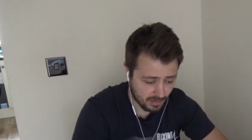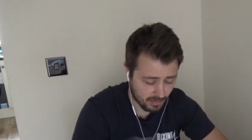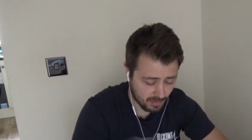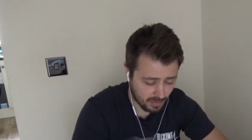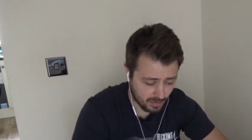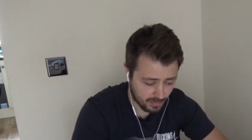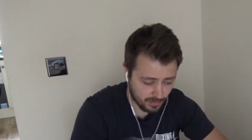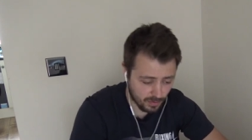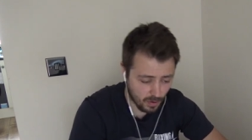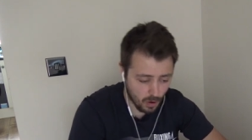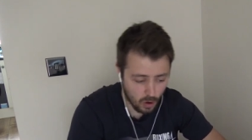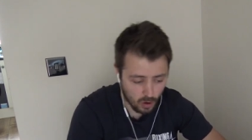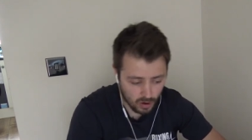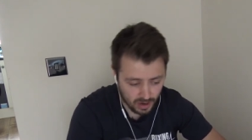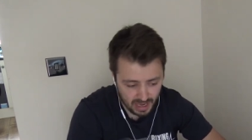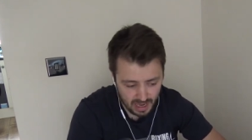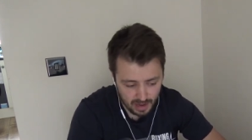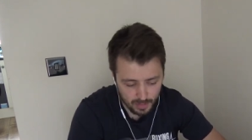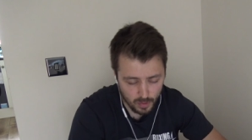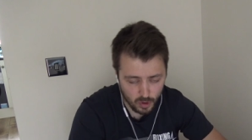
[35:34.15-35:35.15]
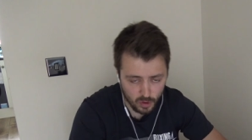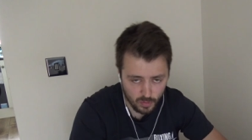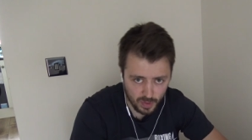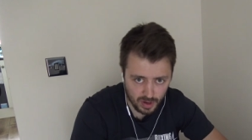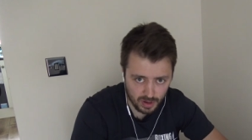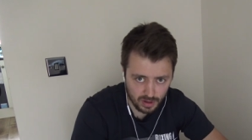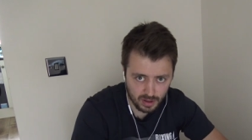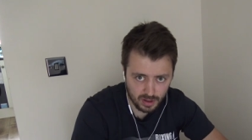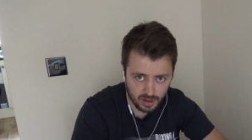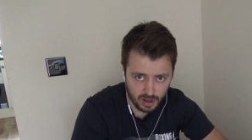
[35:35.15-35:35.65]
the four key
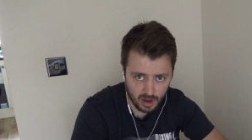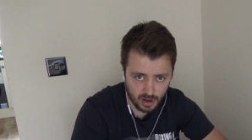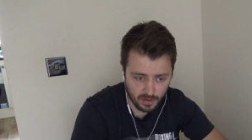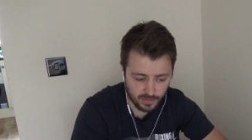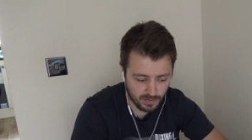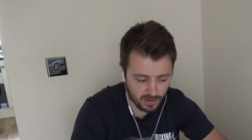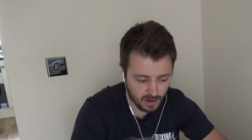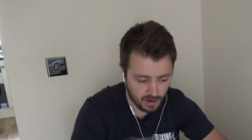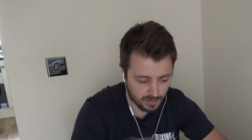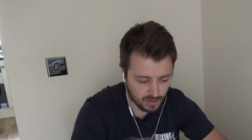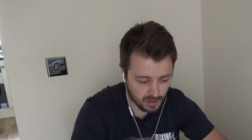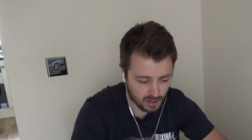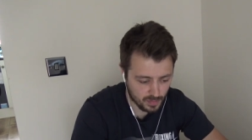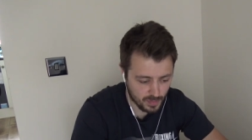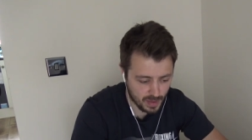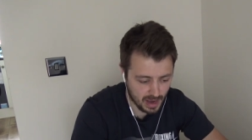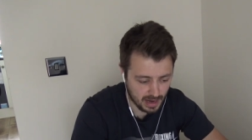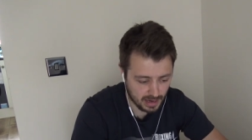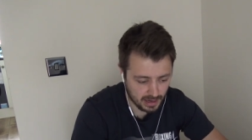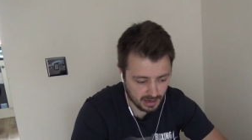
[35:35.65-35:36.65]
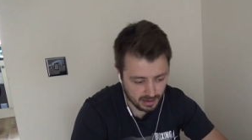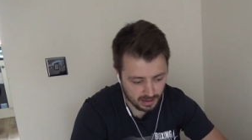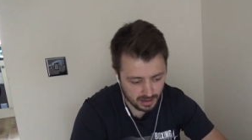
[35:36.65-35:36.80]
movements of, of the spine.